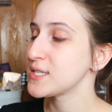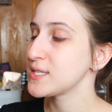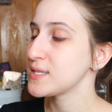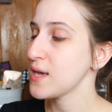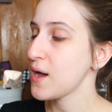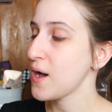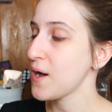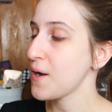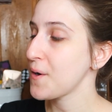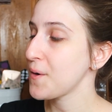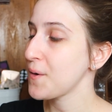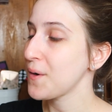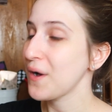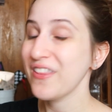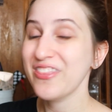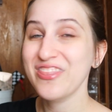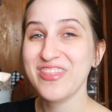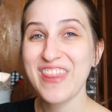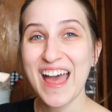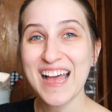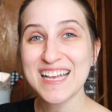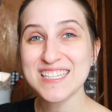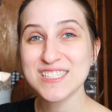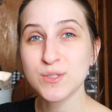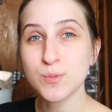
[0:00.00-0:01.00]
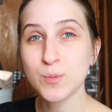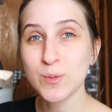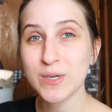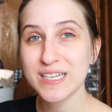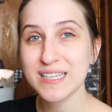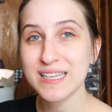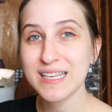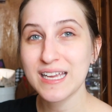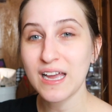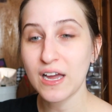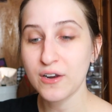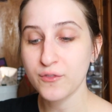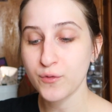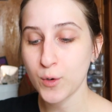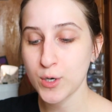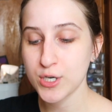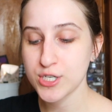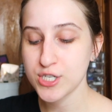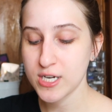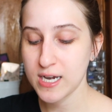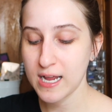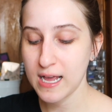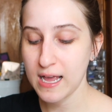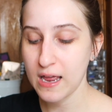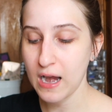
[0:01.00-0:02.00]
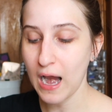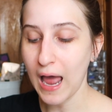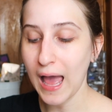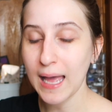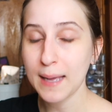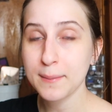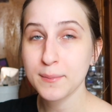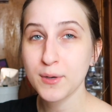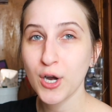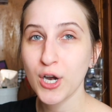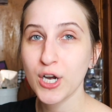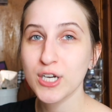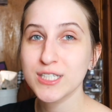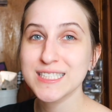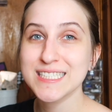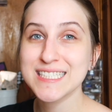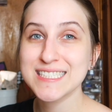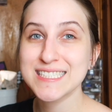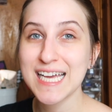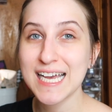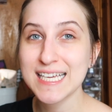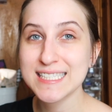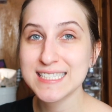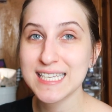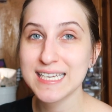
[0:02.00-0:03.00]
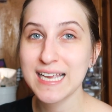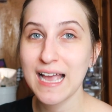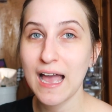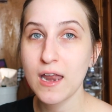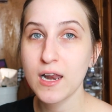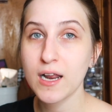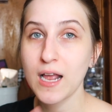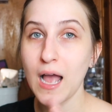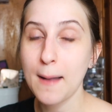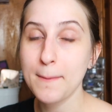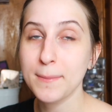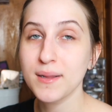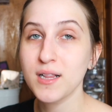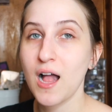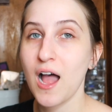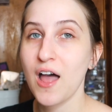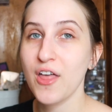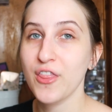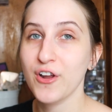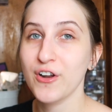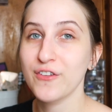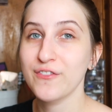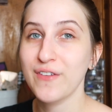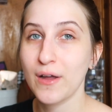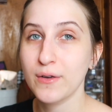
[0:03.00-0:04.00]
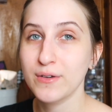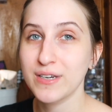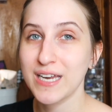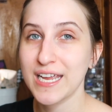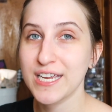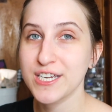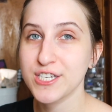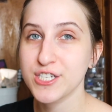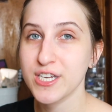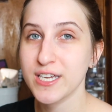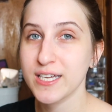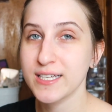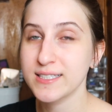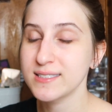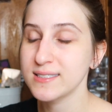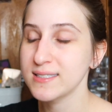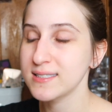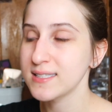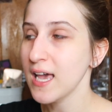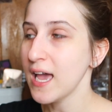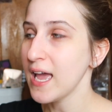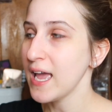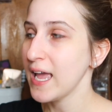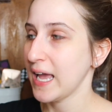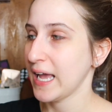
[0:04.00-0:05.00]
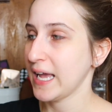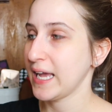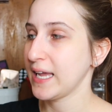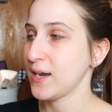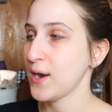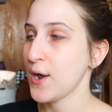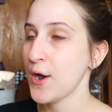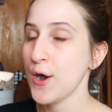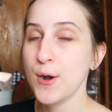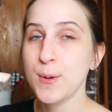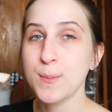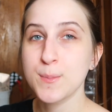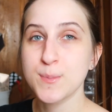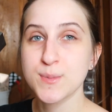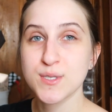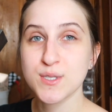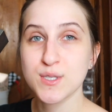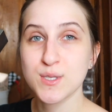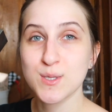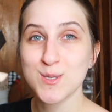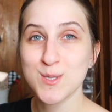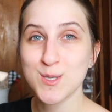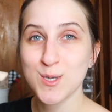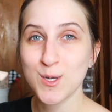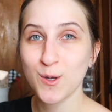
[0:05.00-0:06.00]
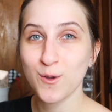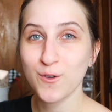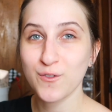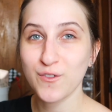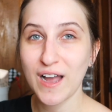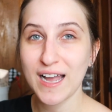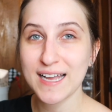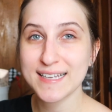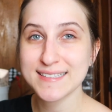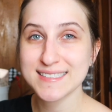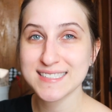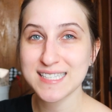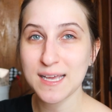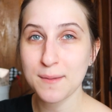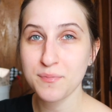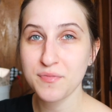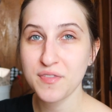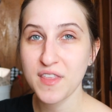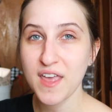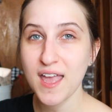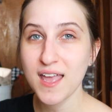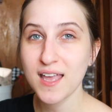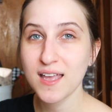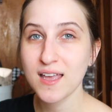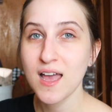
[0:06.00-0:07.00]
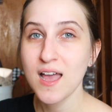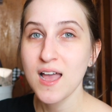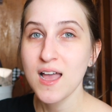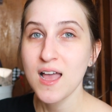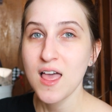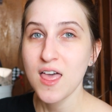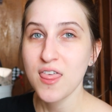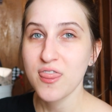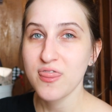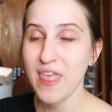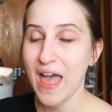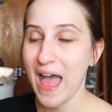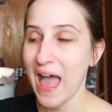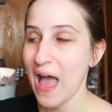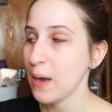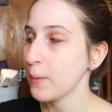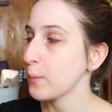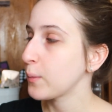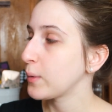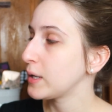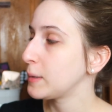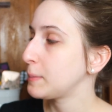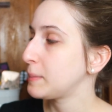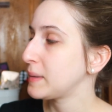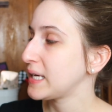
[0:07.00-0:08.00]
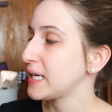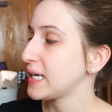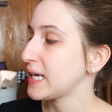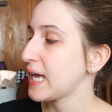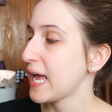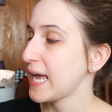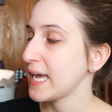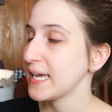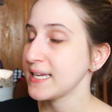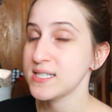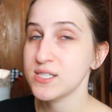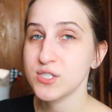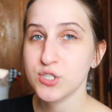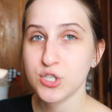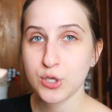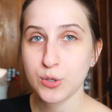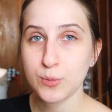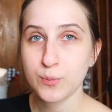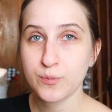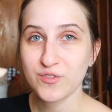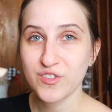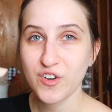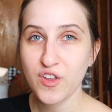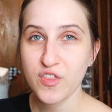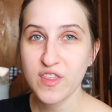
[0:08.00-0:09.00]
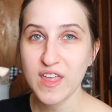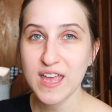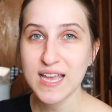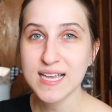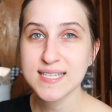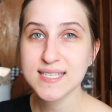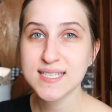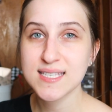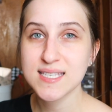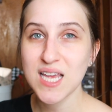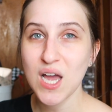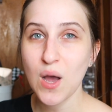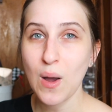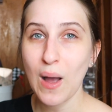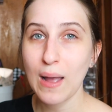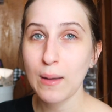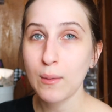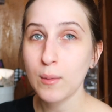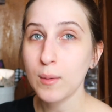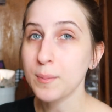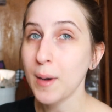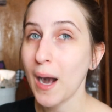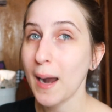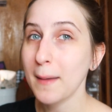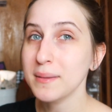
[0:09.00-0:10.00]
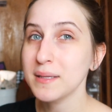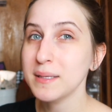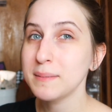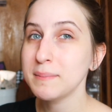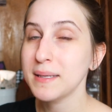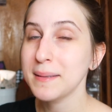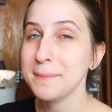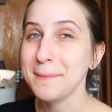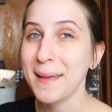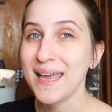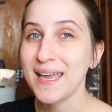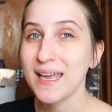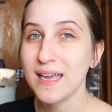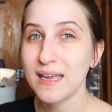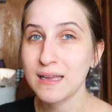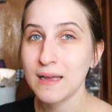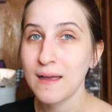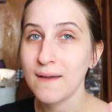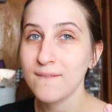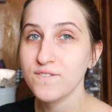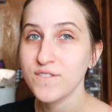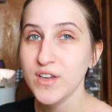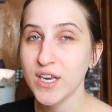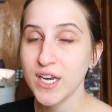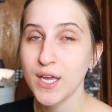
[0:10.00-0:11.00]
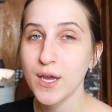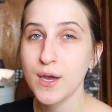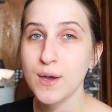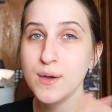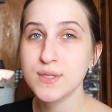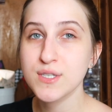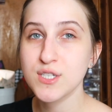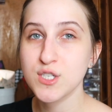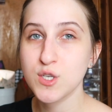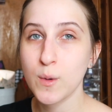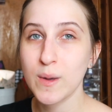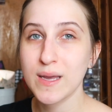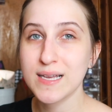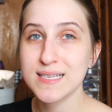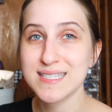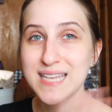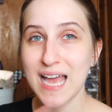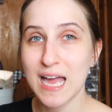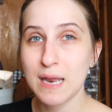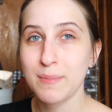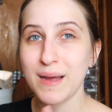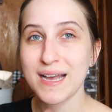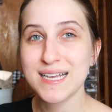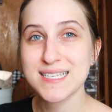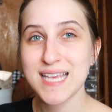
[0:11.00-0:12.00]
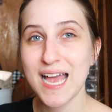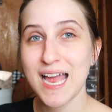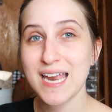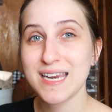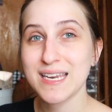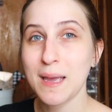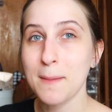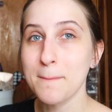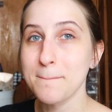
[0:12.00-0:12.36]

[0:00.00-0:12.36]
So that's really unfortunate. I'm currently testing out a couple other foundations in hopes to find something that would be a dupe for this. So I will probably be making videos doing side-by-side